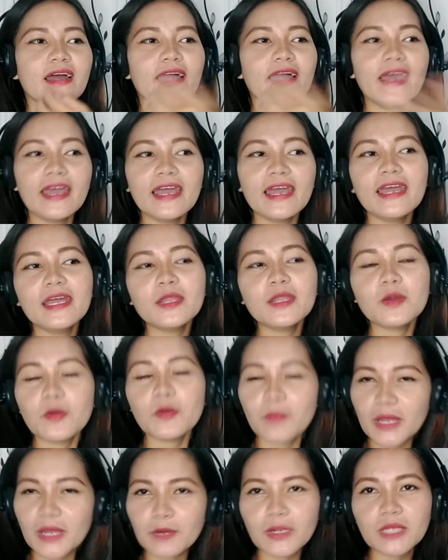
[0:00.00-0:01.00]

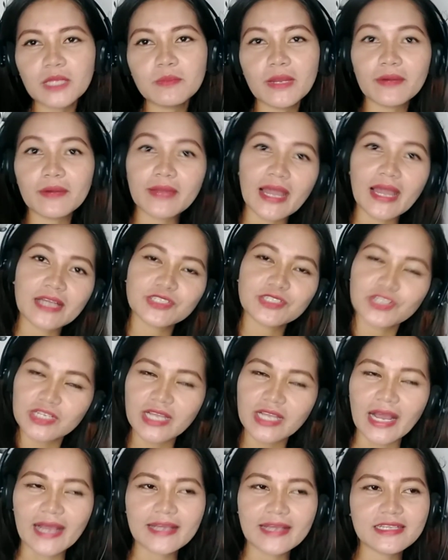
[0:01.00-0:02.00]
And bear with my
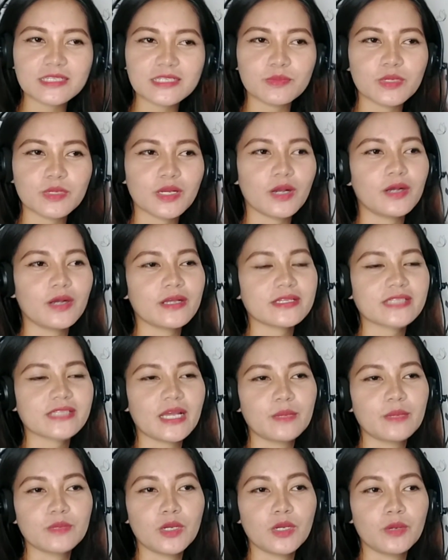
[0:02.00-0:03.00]
reaction, guys, because
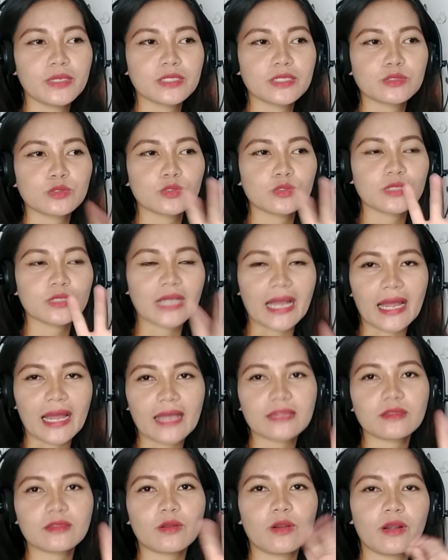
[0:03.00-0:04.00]
I'm going to
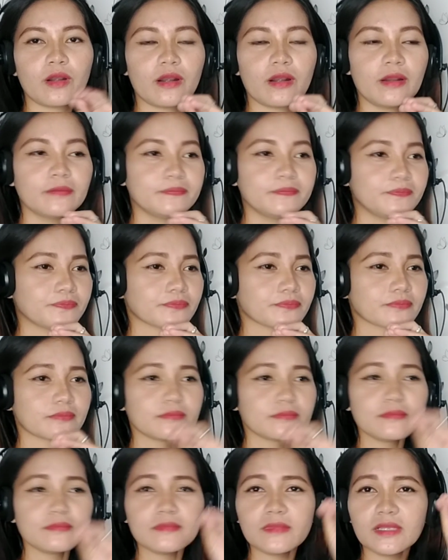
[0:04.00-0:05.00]
cut or
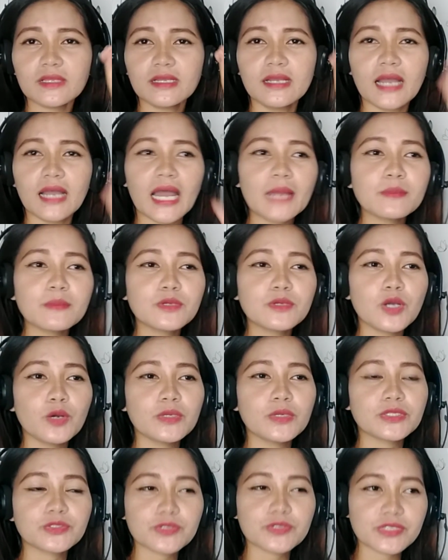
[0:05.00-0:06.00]
I'm
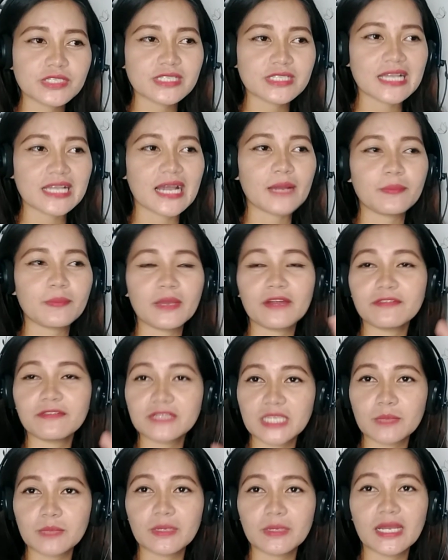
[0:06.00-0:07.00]
going to stop every
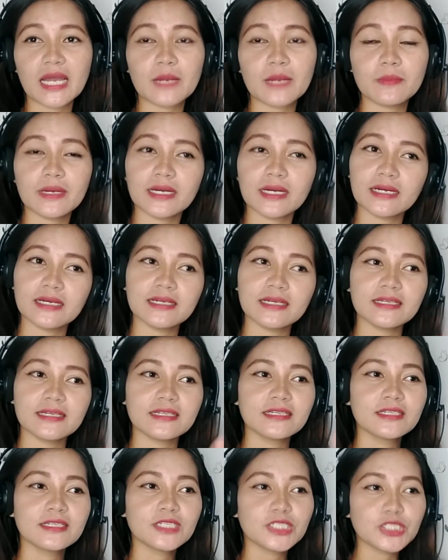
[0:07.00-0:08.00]
time I
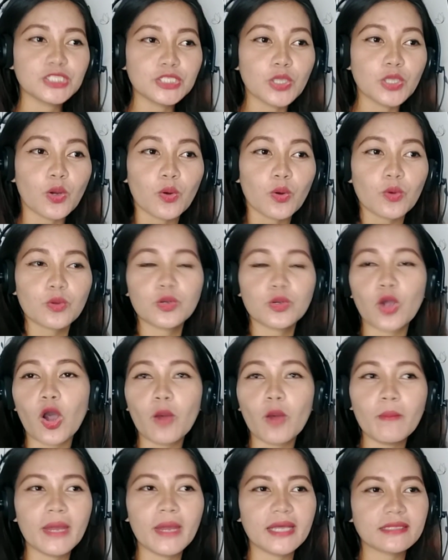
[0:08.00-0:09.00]
have, you know,
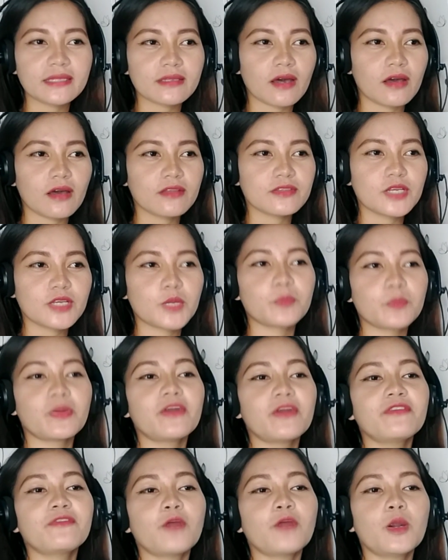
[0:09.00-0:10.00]
comment on their
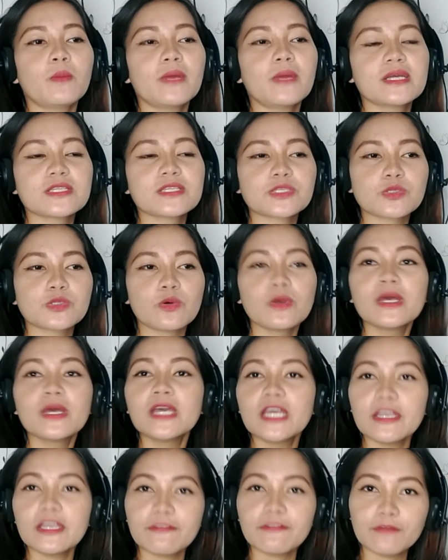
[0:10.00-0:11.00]
performance. So,
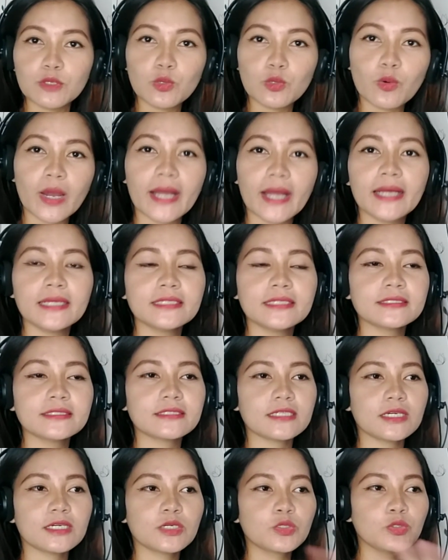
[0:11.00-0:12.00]
if you
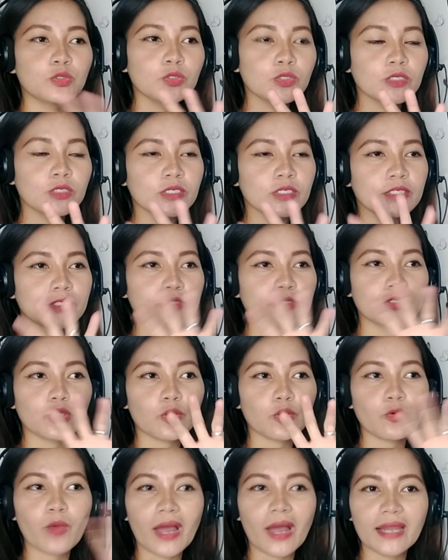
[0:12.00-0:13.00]
want a good, you
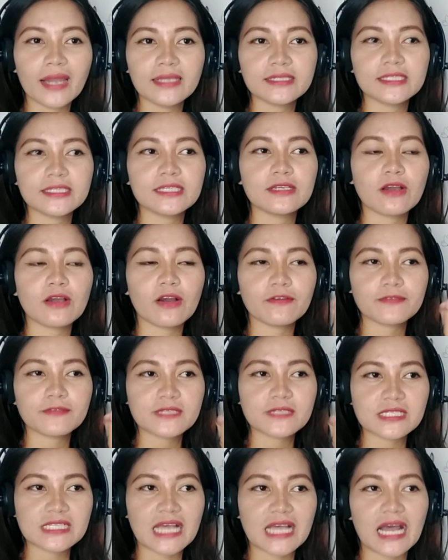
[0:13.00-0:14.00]
know, quality of
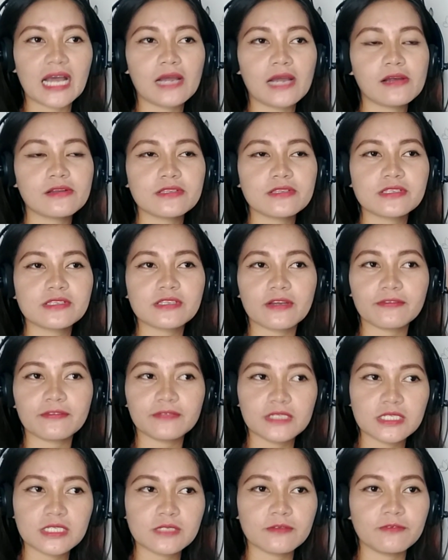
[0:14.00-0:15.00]
sounds
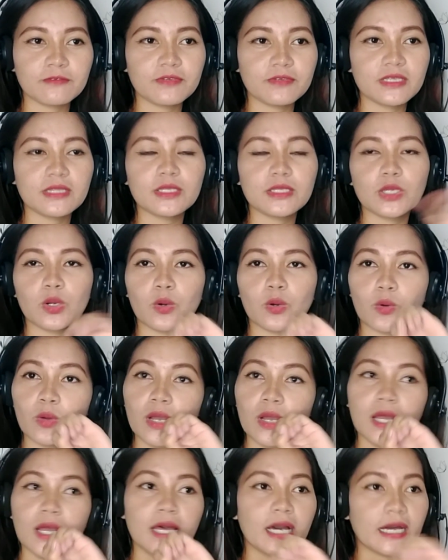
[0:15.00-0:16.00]
of this
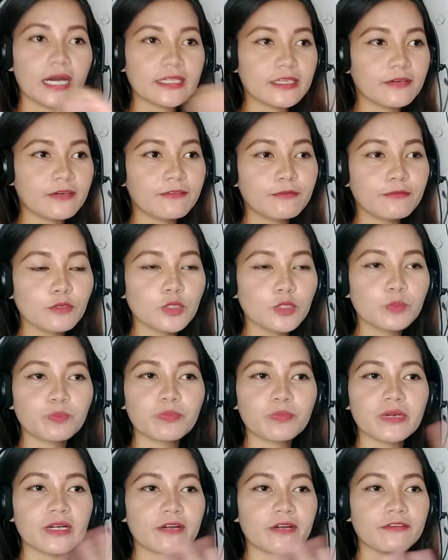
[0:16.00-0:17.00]
video, the full
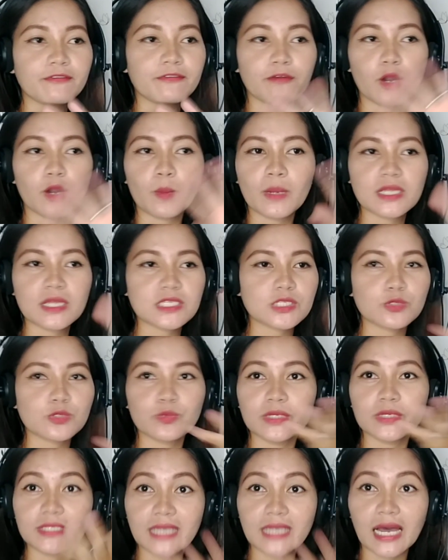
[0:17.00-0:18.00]
performance
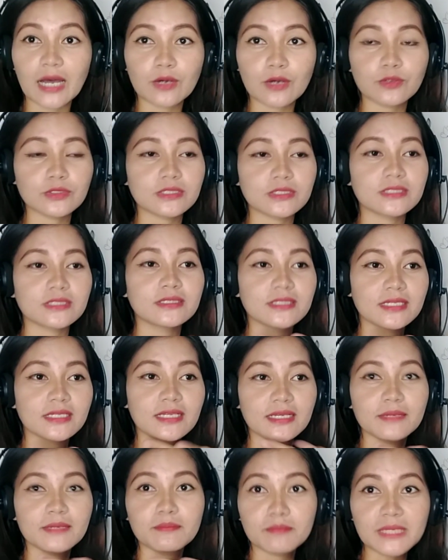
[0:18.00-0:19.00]
without
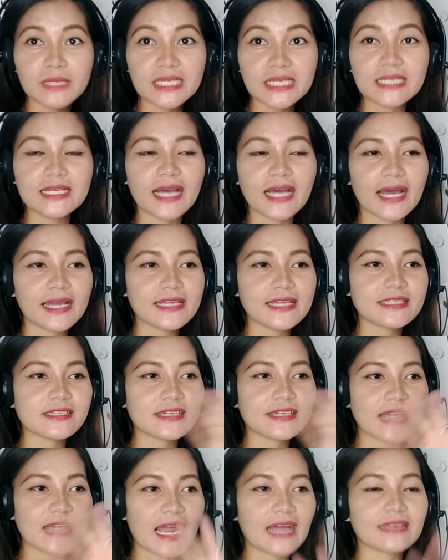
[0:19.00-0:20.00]
me, guys,
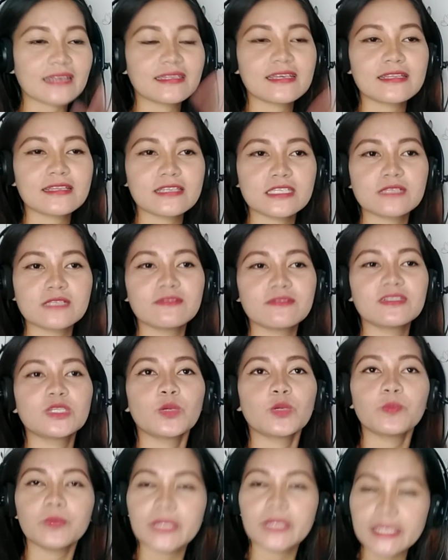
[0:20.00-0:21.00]
reacting this
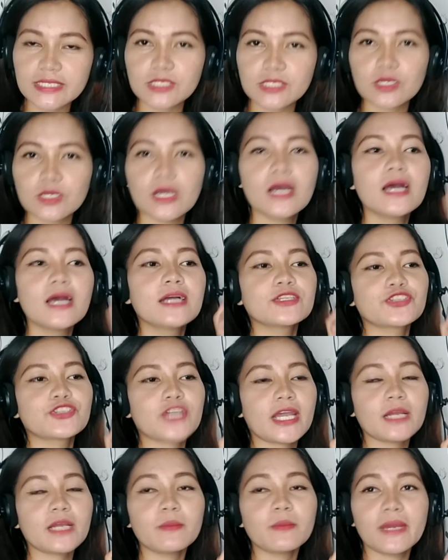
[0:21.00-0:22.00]
video, please
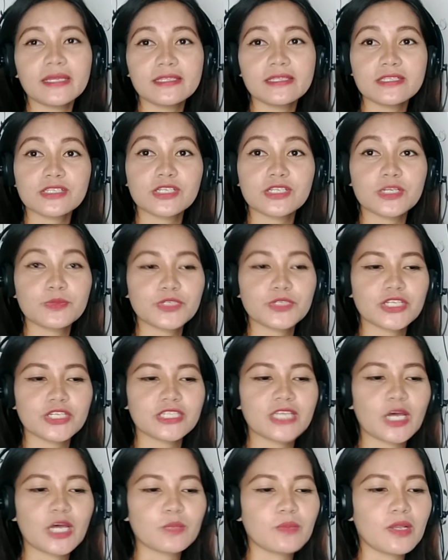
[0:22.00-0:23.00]
check my
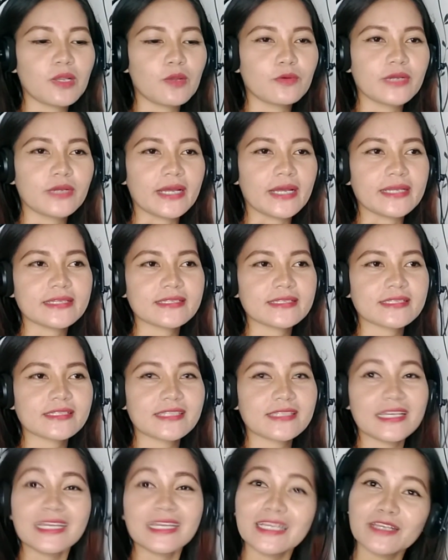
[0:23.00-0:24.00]
description down below guys.
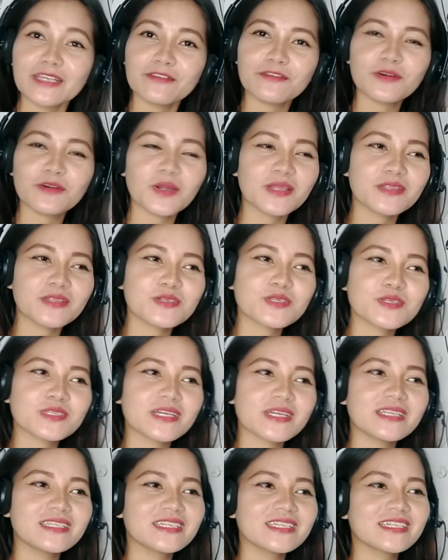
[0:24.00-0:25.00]
Thank you for
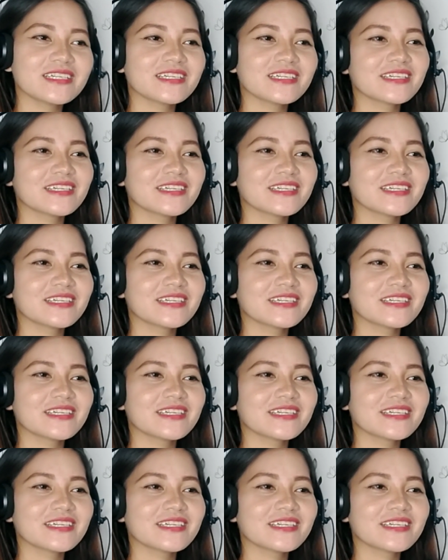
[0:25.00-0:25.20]
understanding.